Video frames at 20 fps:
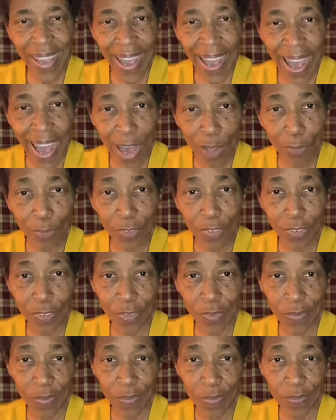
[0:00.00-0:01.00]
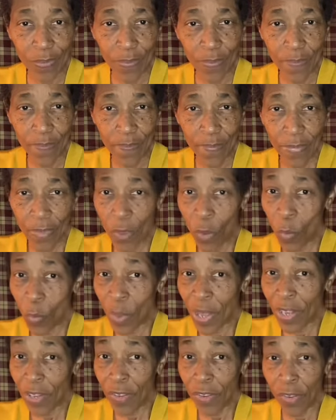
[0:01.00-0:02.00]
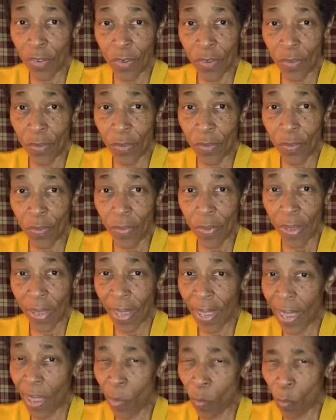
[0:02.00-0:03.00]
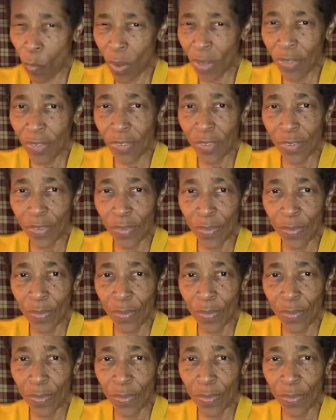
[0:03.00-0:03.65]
how to do, when to do, and what to do.